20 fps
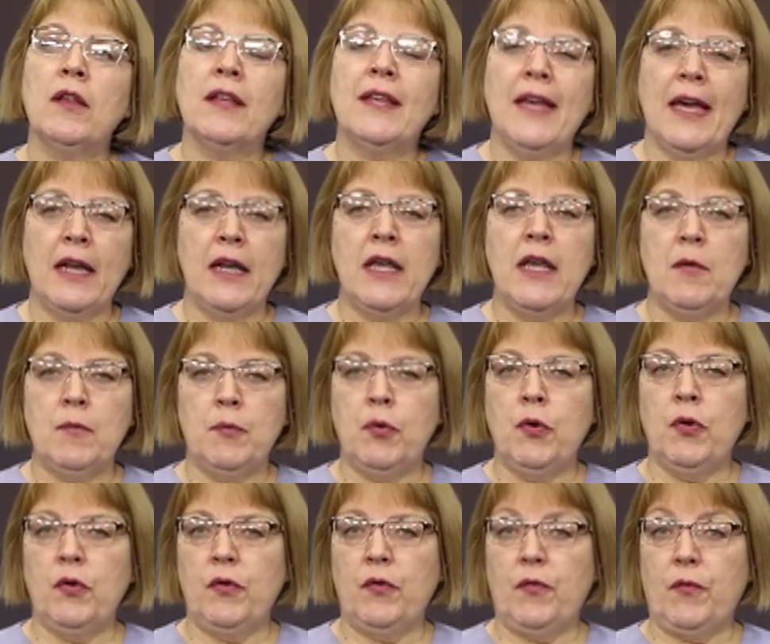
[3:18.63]
get
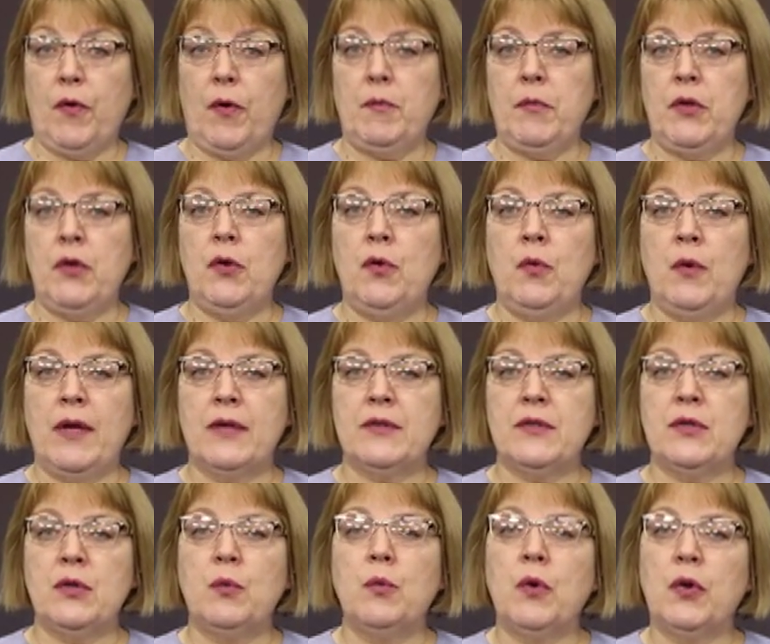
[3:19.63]
input from you as
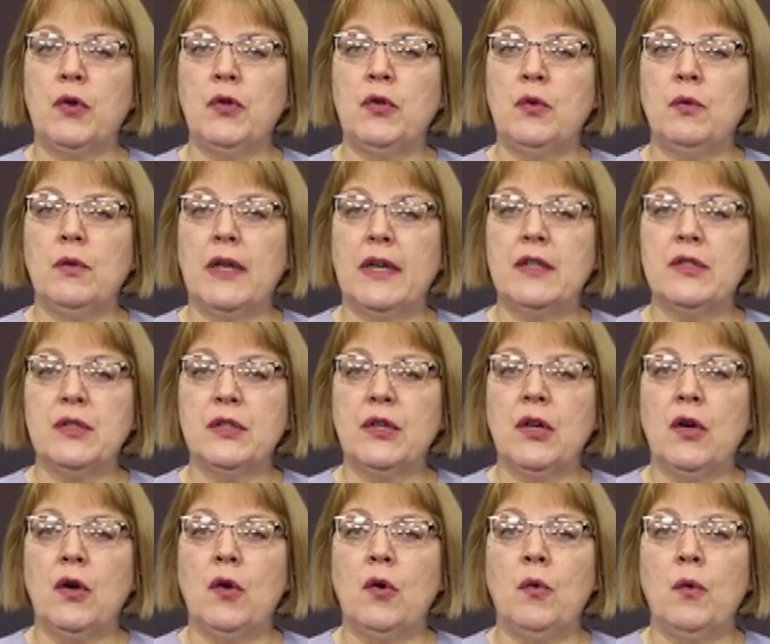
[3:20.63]
to where you like to
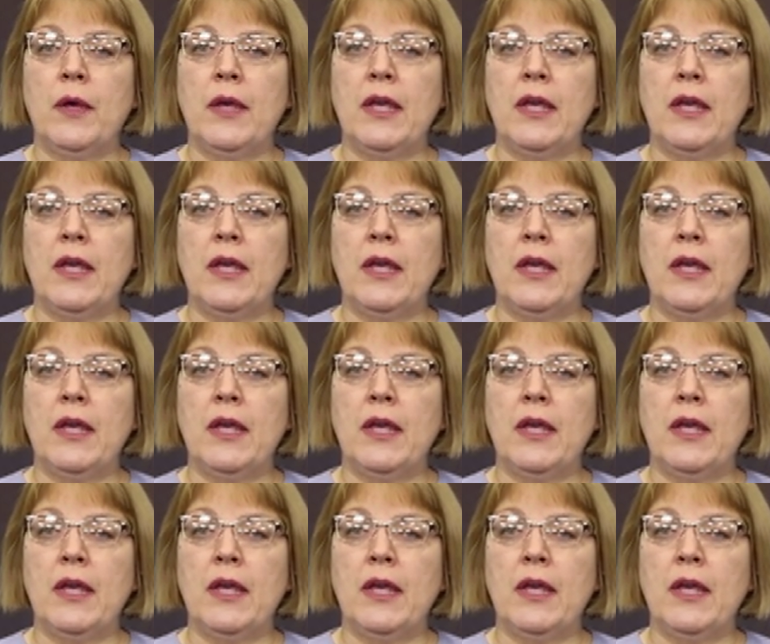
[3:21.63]
go,